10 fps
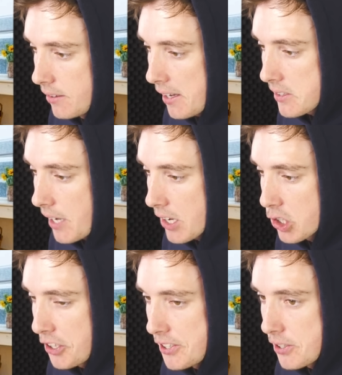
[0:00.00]
that's
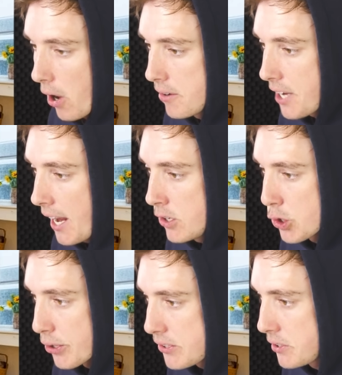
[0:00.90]
actually so
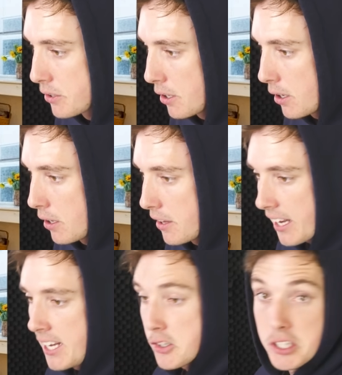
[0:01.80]
dangerous. The
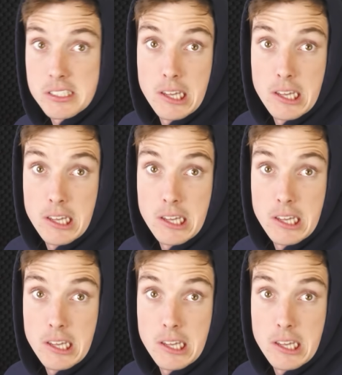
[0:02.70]
kitchen's